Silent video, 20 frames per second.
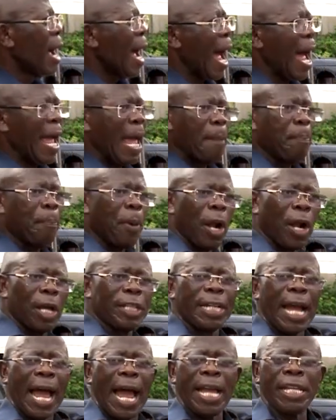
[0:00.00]
I
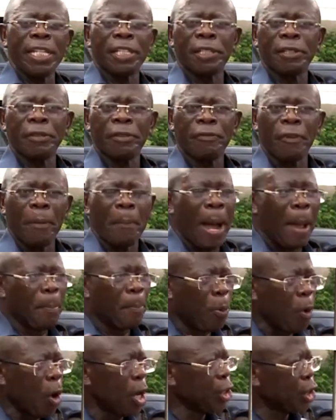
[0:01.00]
apologize for my
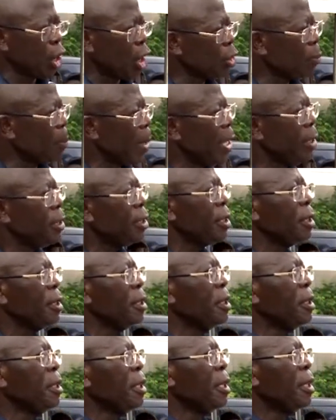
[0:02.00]
poor judgment.
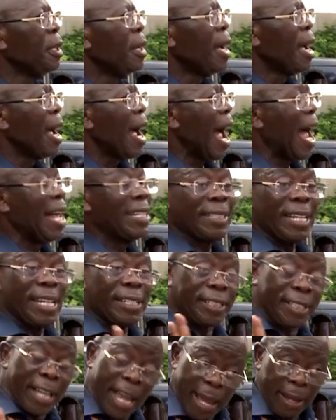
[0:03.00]
As they
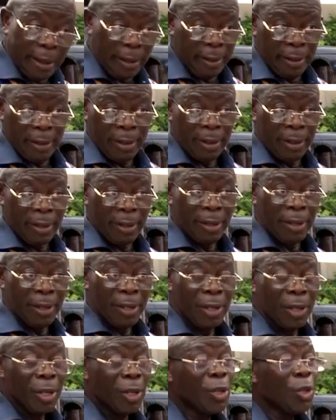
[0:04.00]
say,
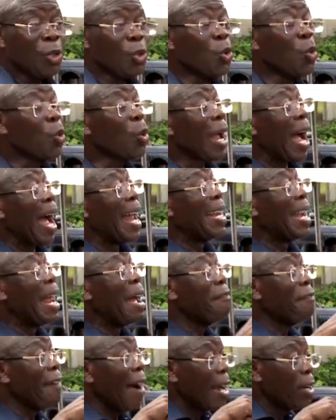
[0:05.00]
you can
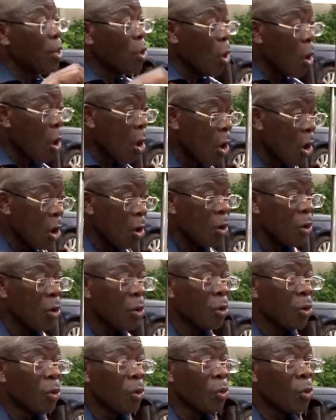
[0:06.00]
never know
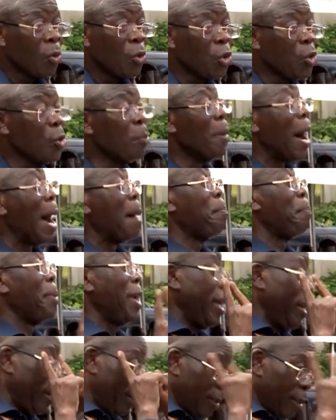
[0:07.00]
human
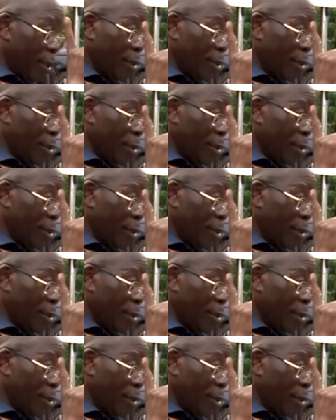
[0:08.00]
being